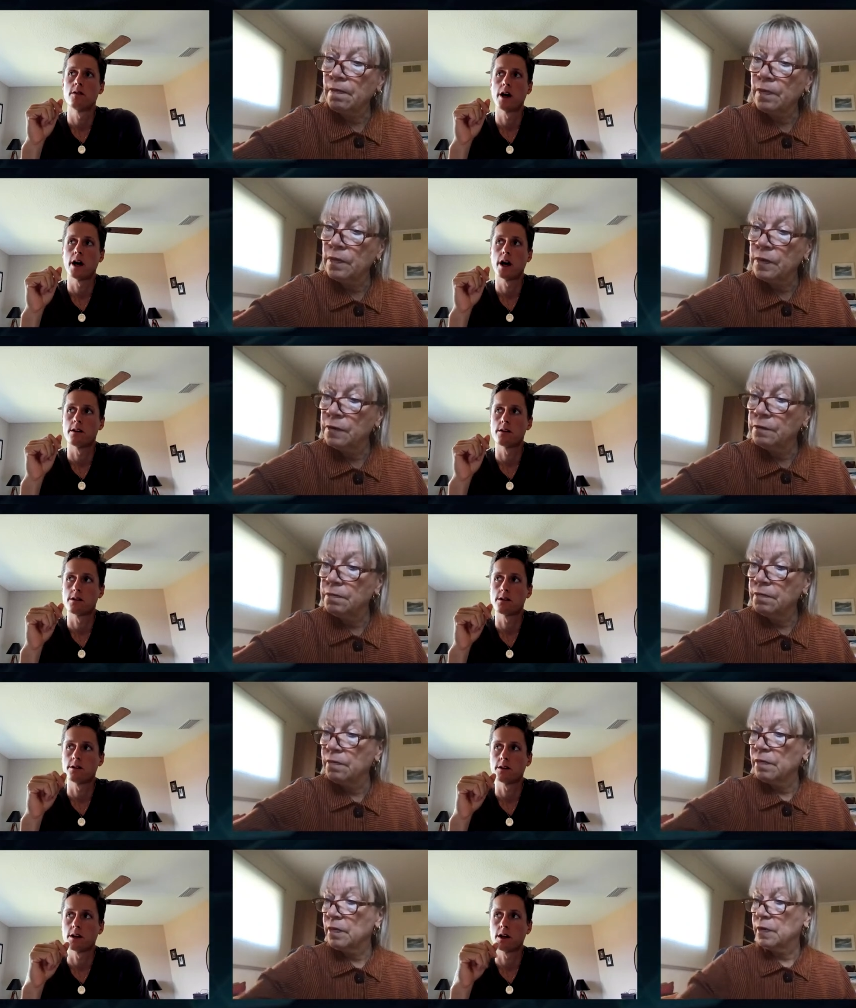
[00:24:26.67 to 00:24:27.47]
Speaker 1: That
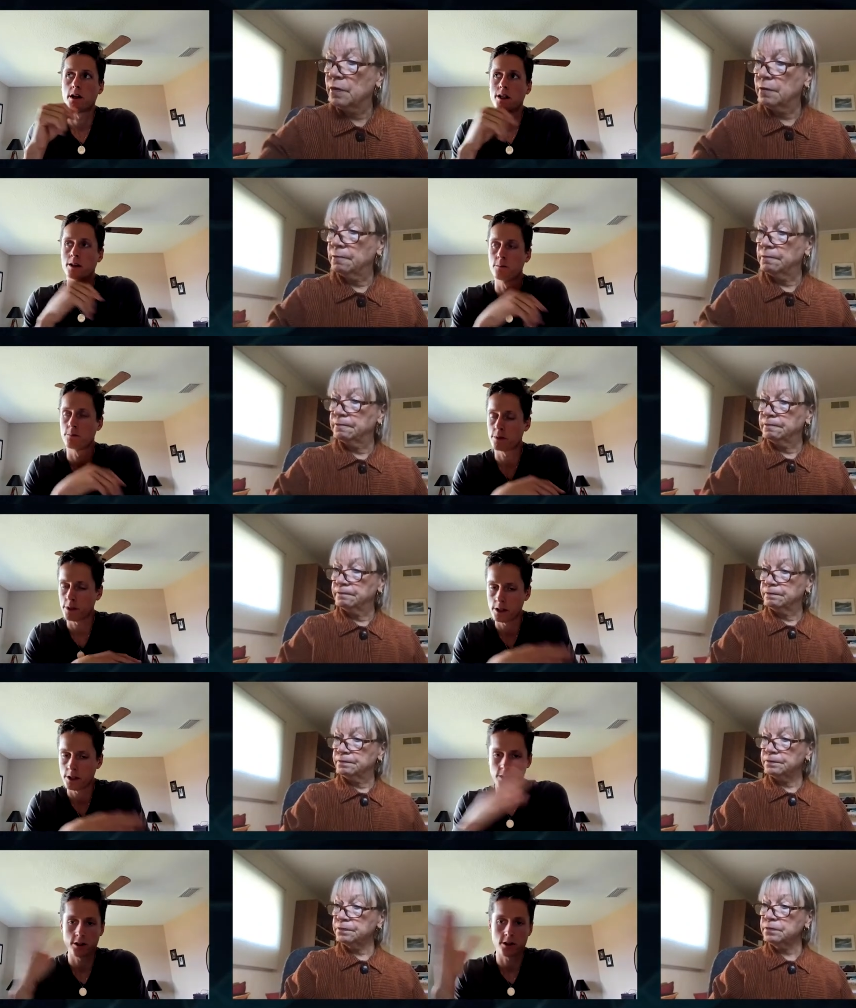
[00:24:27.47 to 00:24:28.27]
a
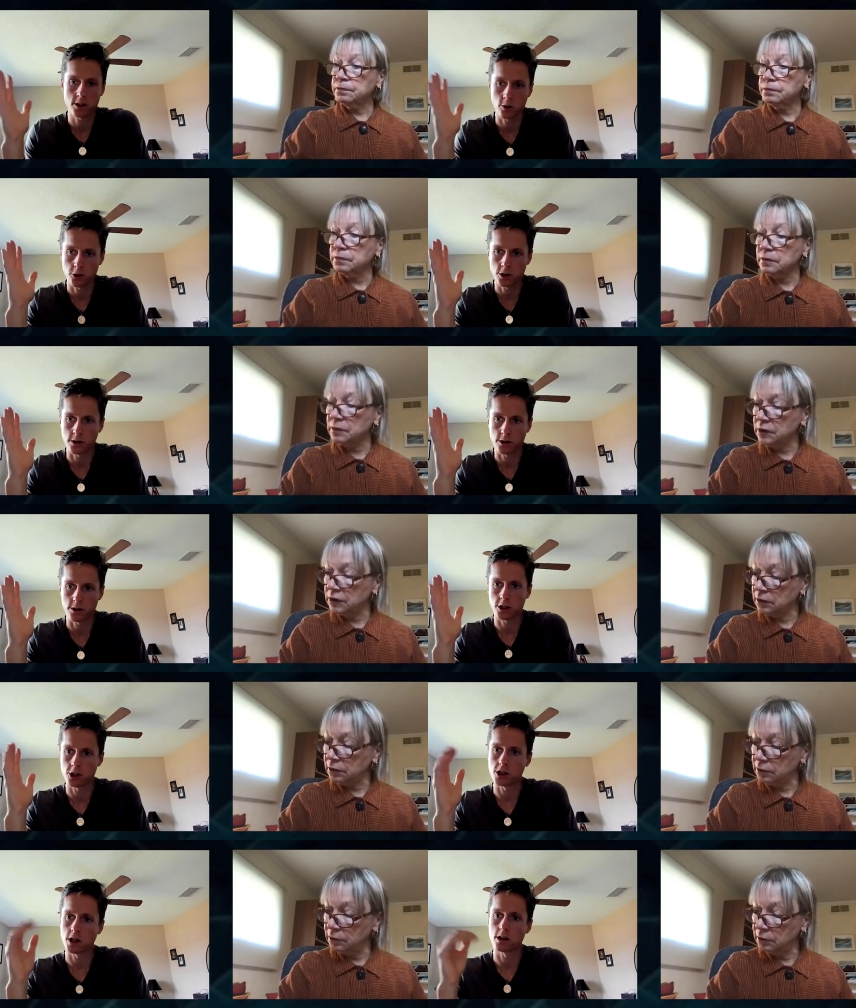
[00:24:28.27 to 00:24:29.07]
completely
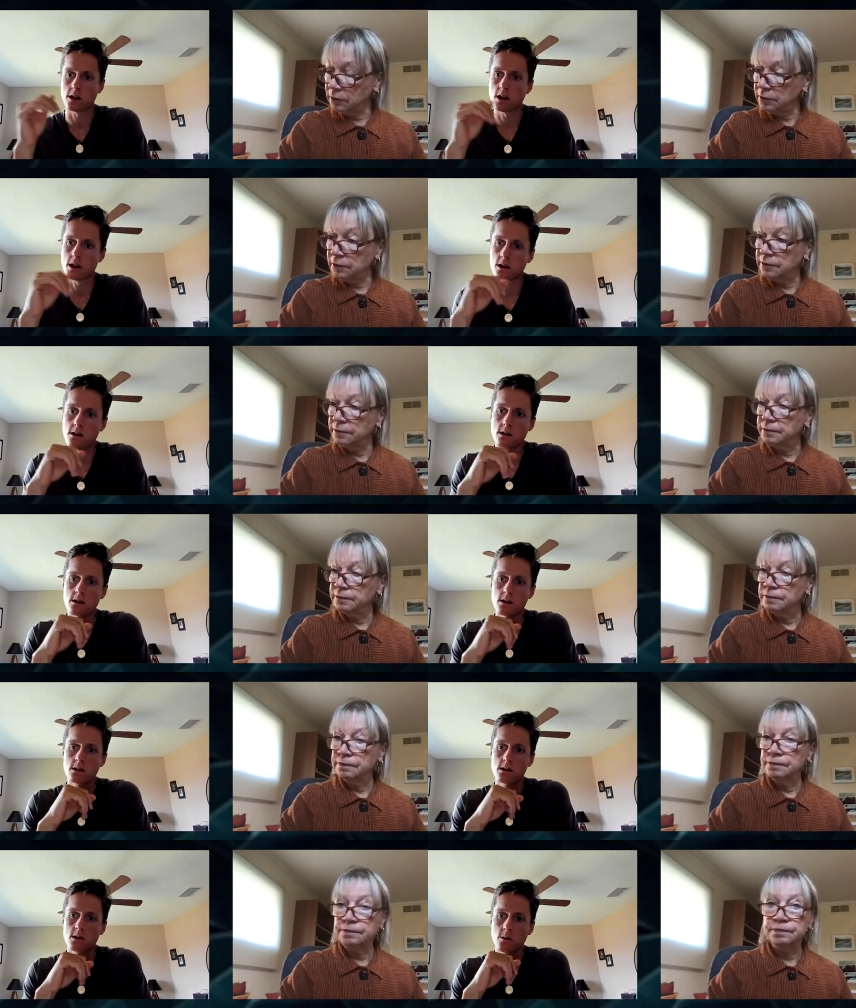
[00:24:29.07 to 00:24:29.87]
socialist agenda,
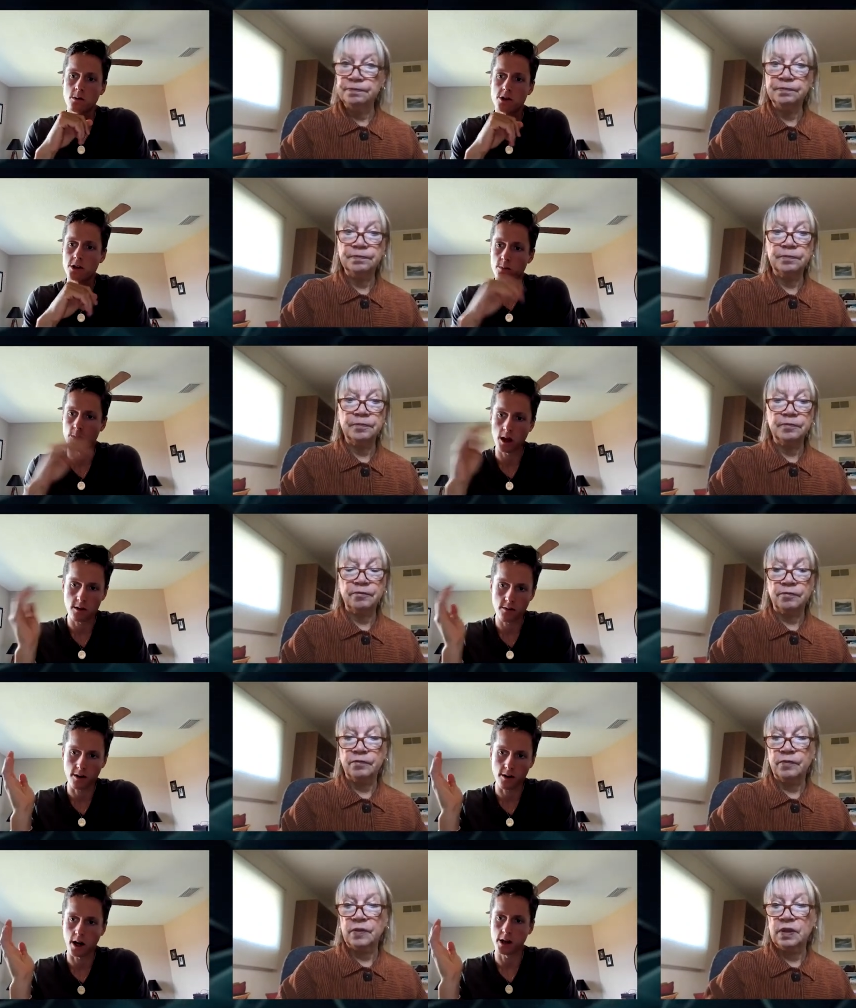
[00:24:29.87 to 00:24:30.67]
which you
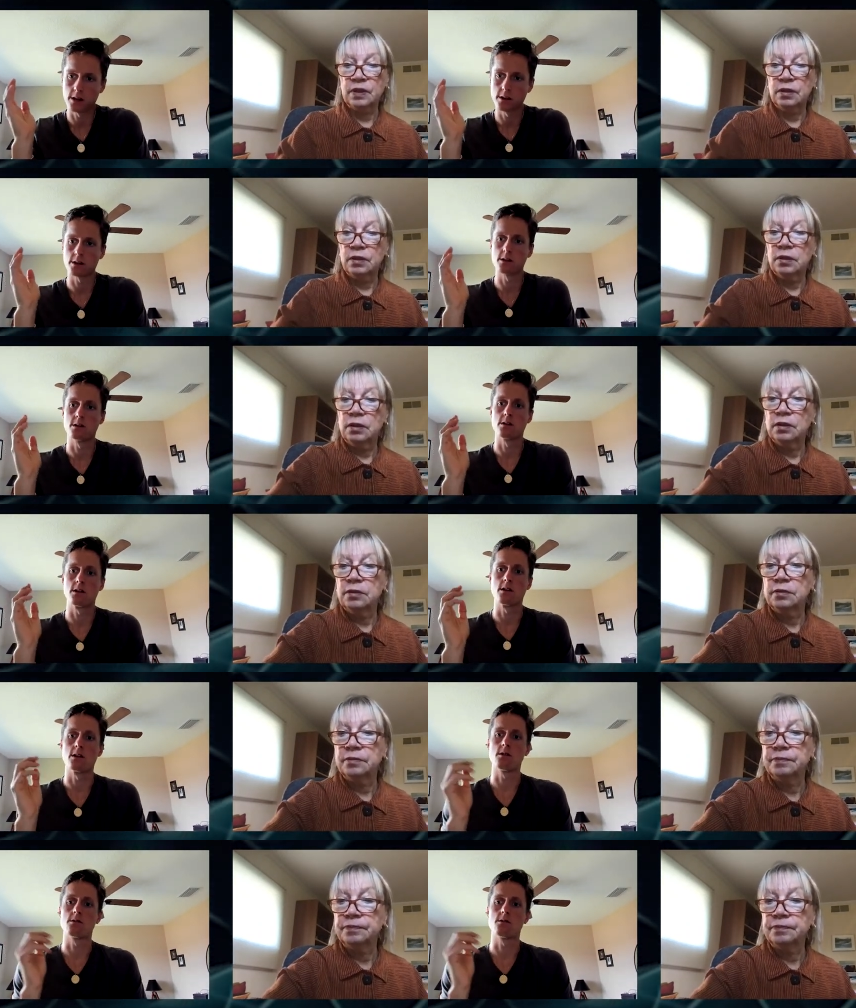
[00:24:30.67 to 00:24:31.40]
may find in you